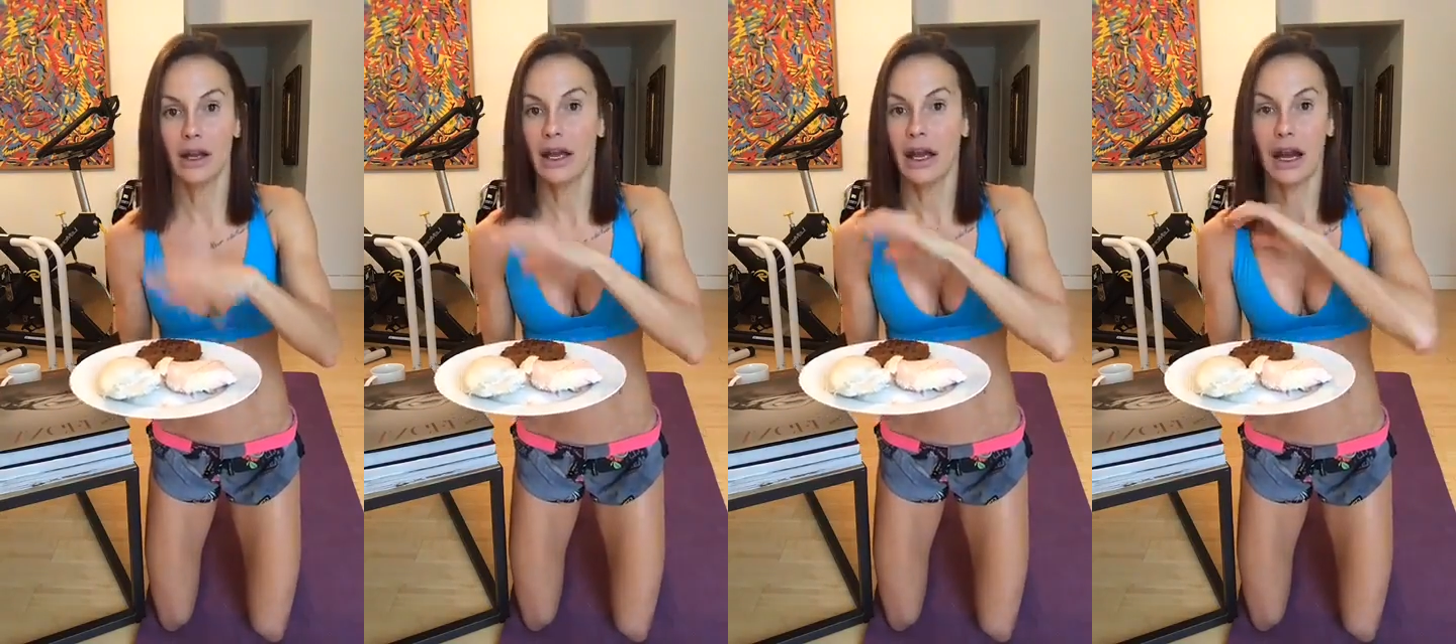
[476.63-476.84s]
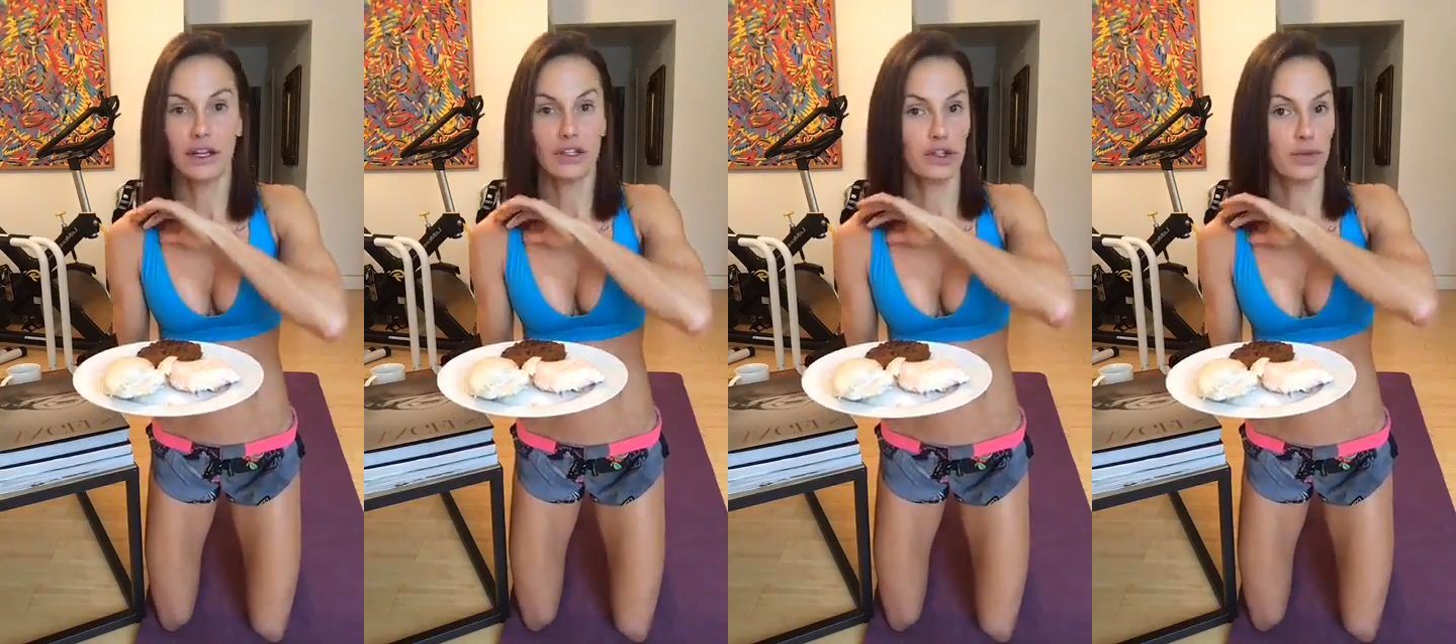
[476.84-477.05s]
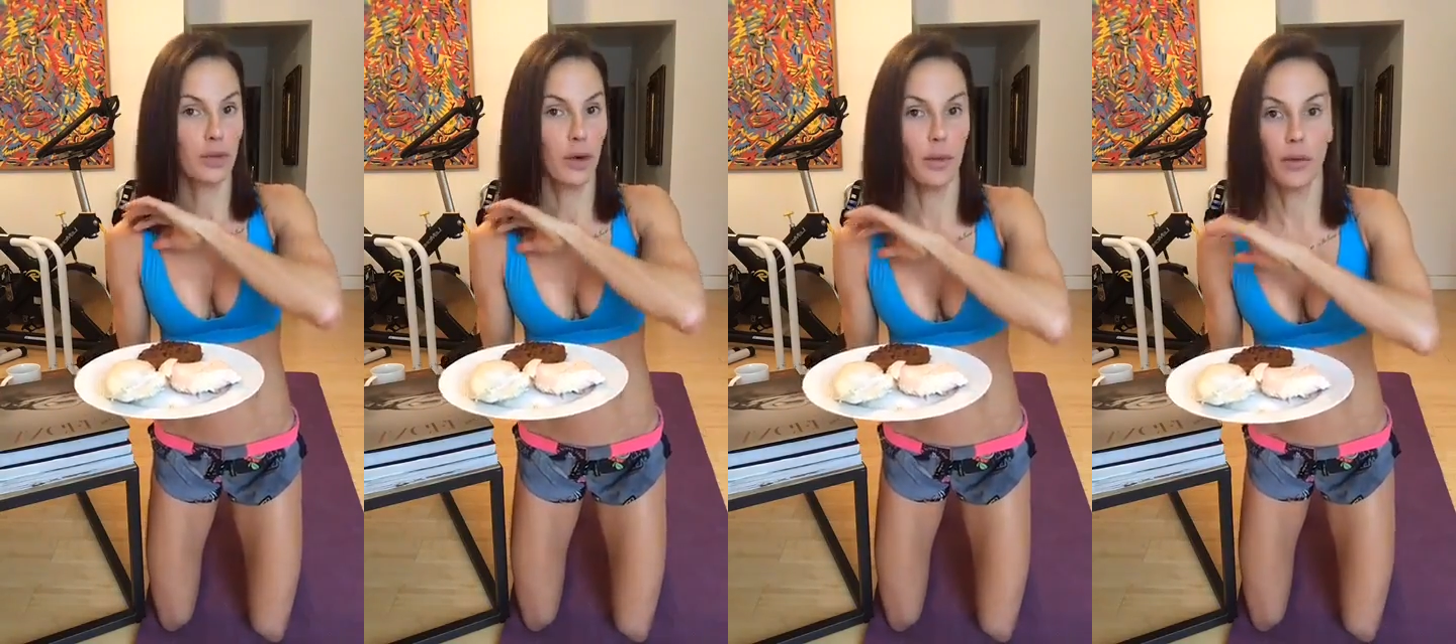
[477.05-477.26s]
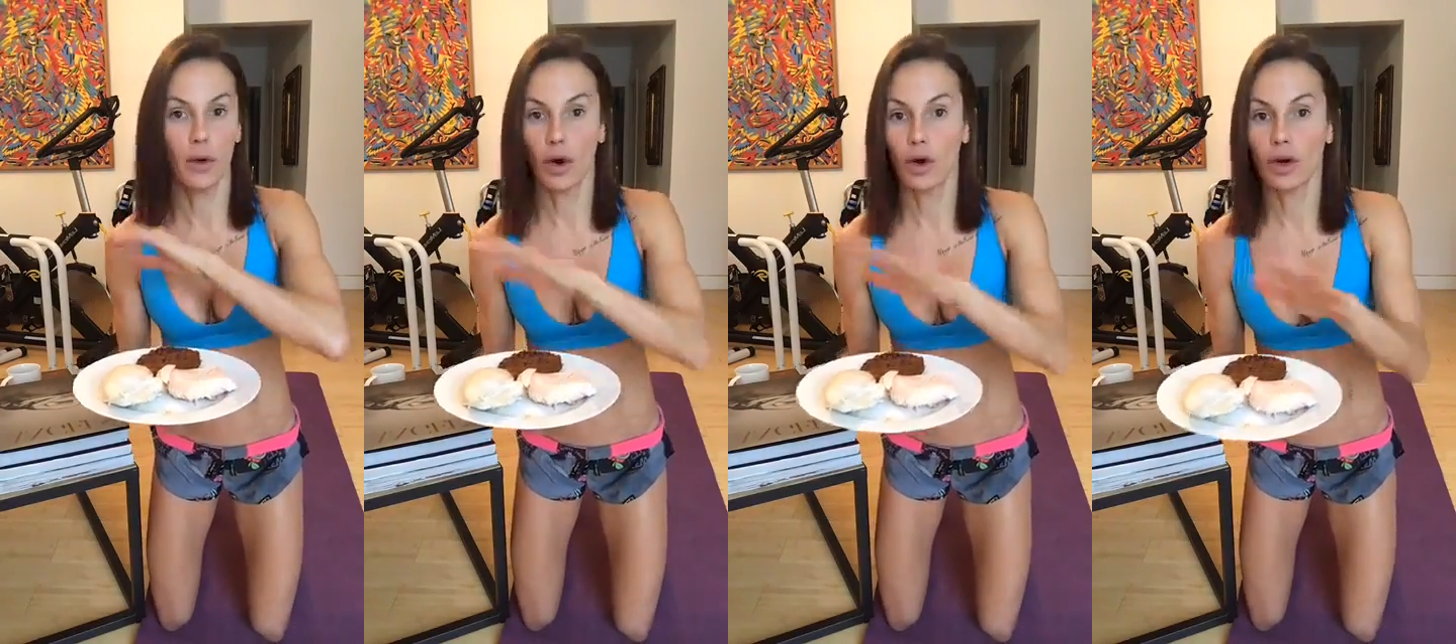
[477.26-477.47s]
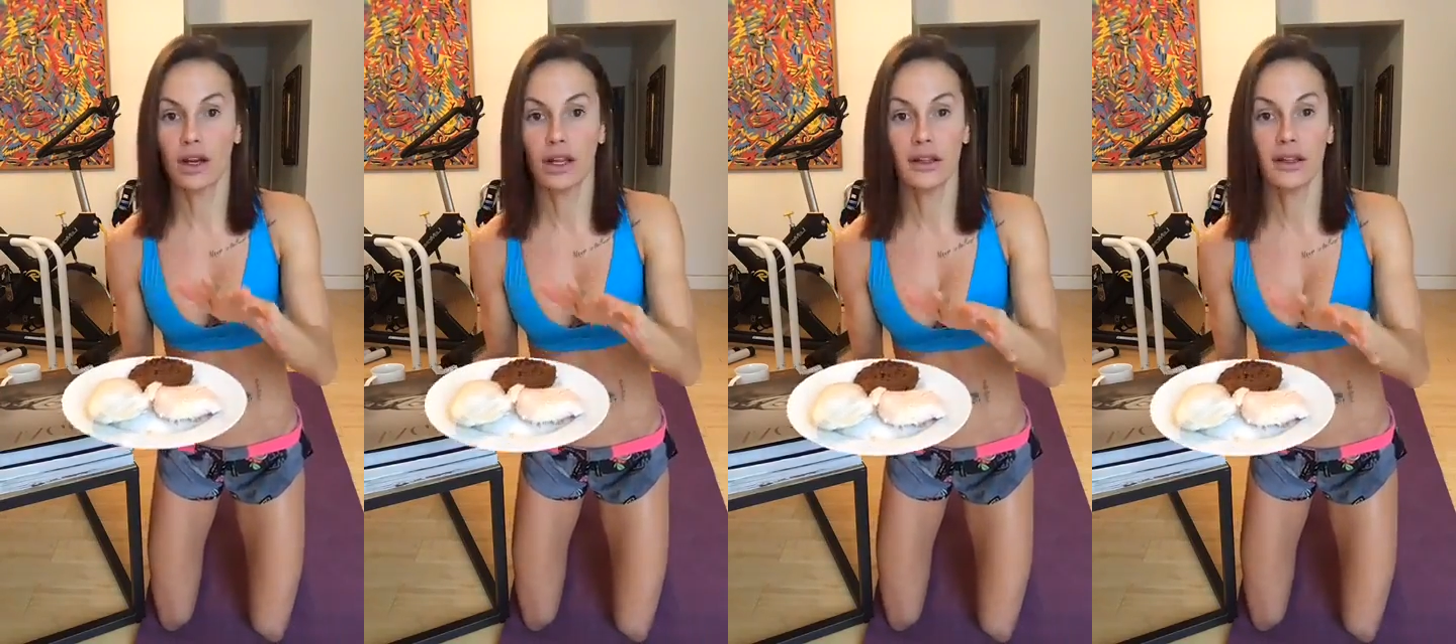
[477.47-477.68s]
I just put them
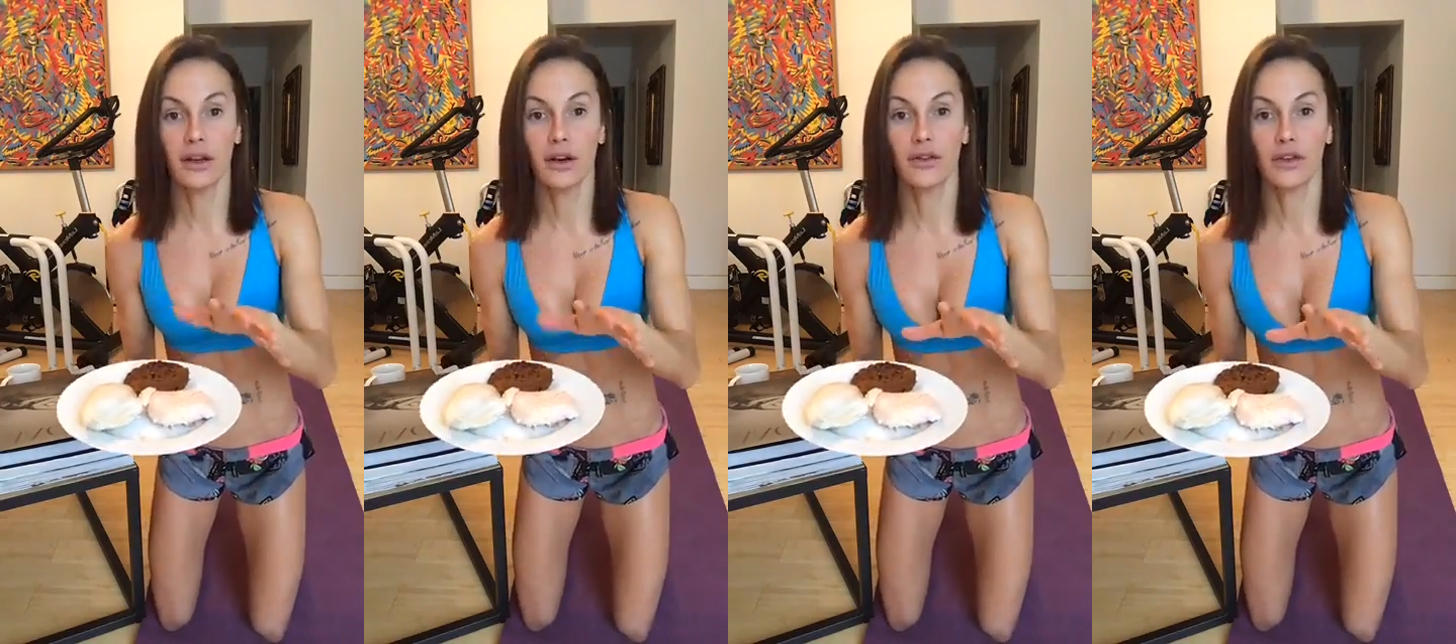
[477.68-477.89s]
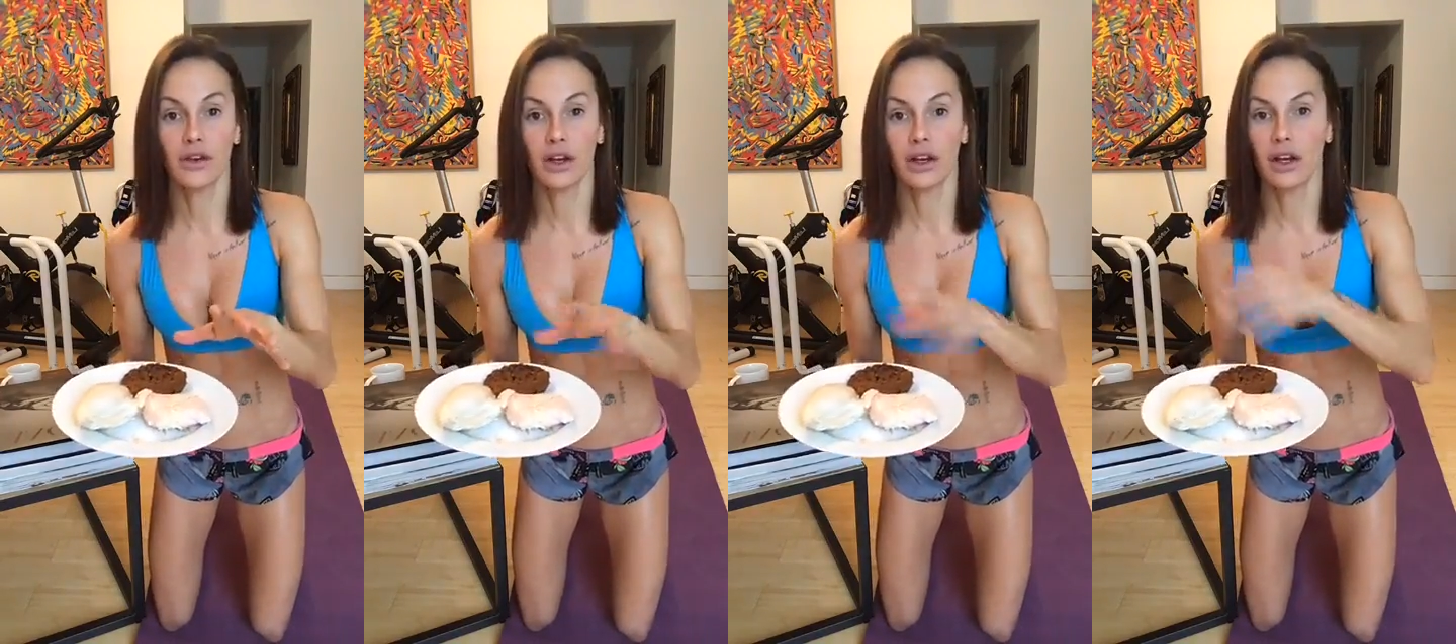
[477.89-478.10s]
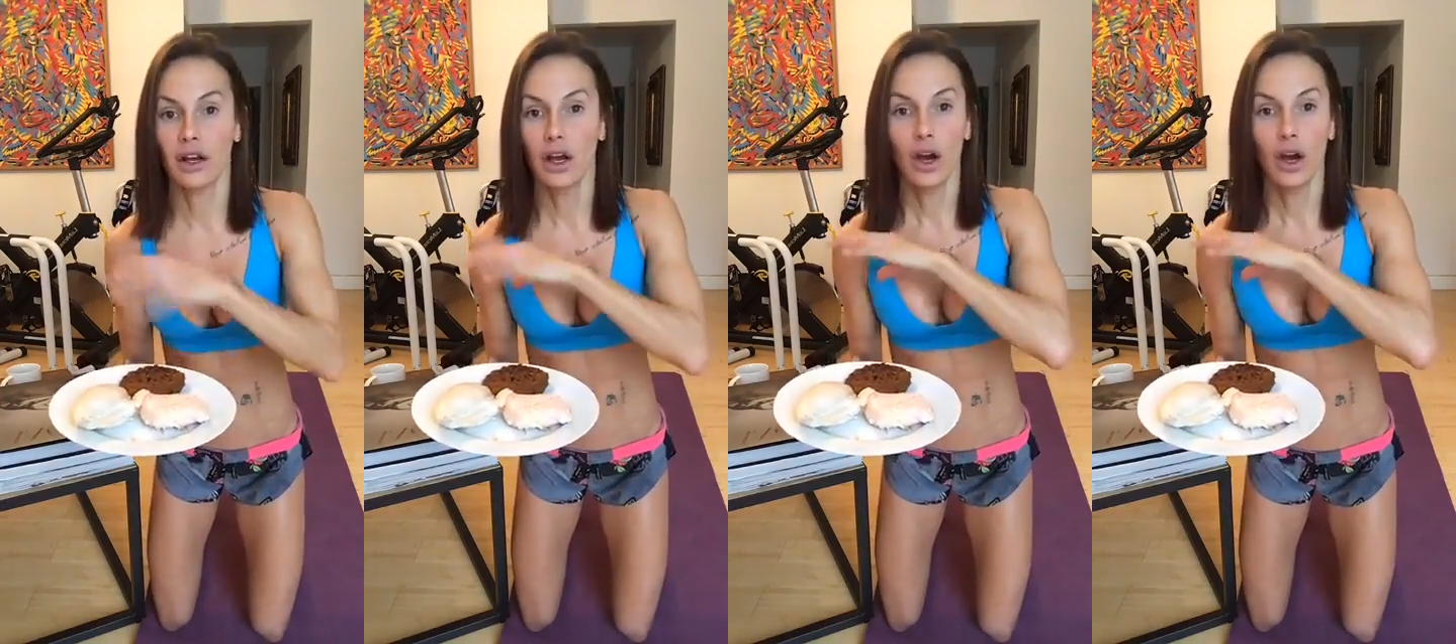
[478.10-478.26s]
all in the oven,